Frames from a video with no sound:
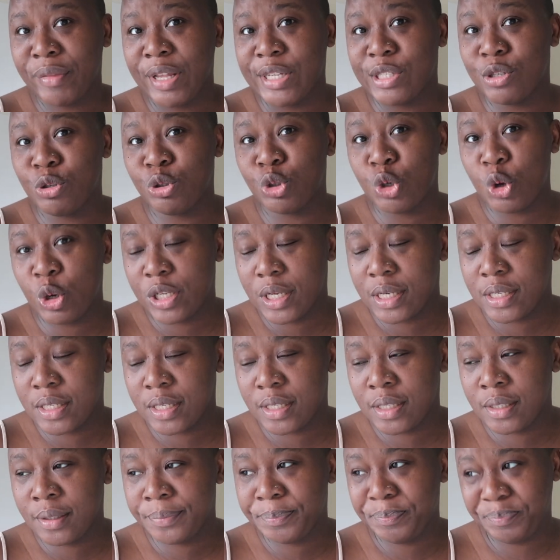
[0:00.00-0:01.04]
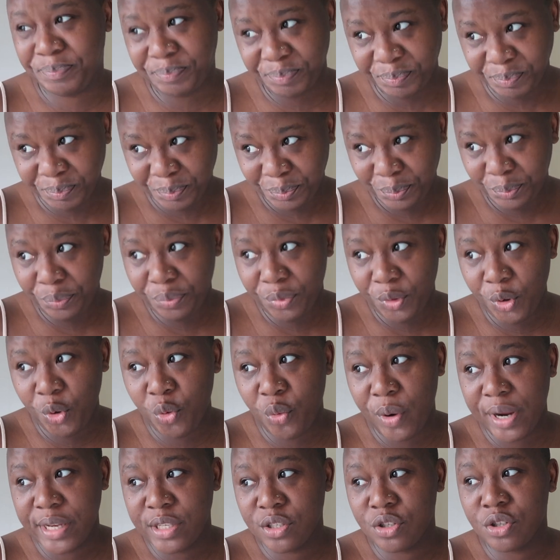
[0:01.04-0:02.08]
So Jordan
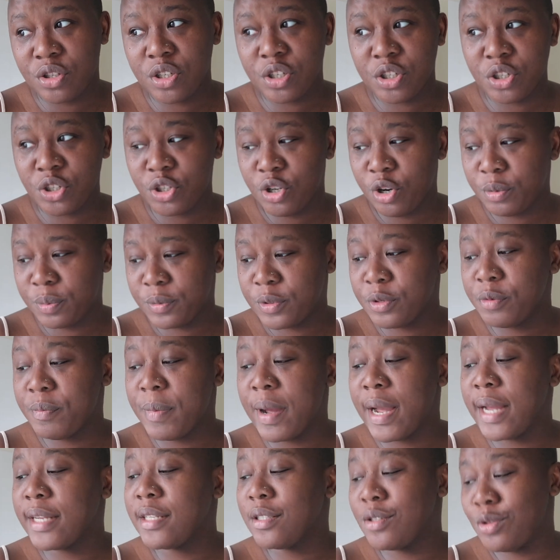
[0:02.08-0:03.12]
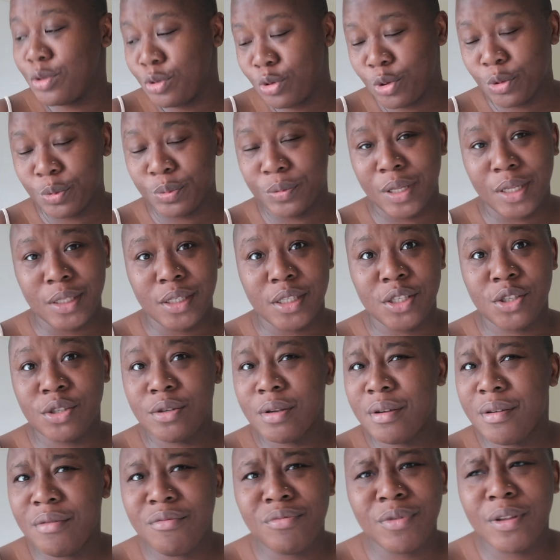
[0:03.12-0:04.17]
went to the shop to buy soap. Then
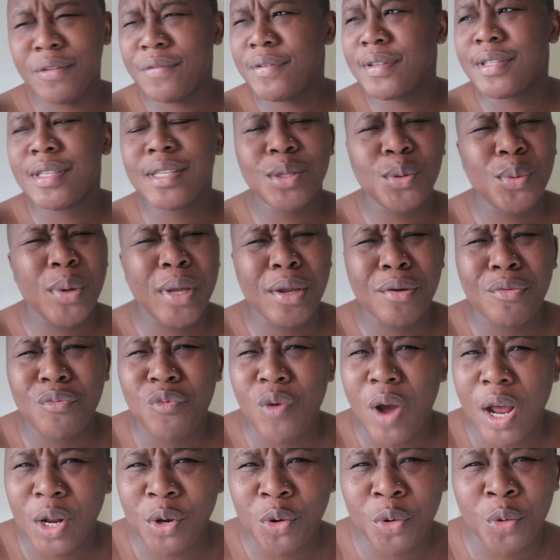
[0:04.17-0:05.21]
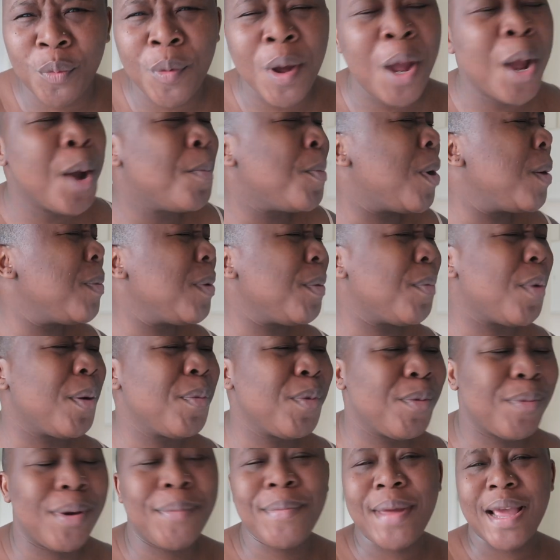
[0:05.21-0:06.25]
if you see the way he ran home, mommy,
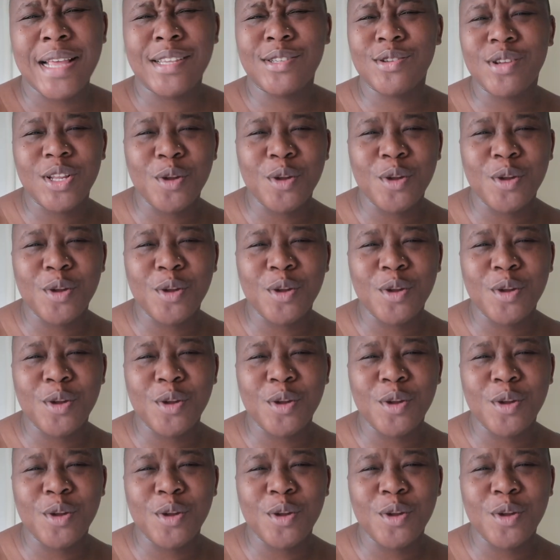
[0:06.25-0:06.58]
I saw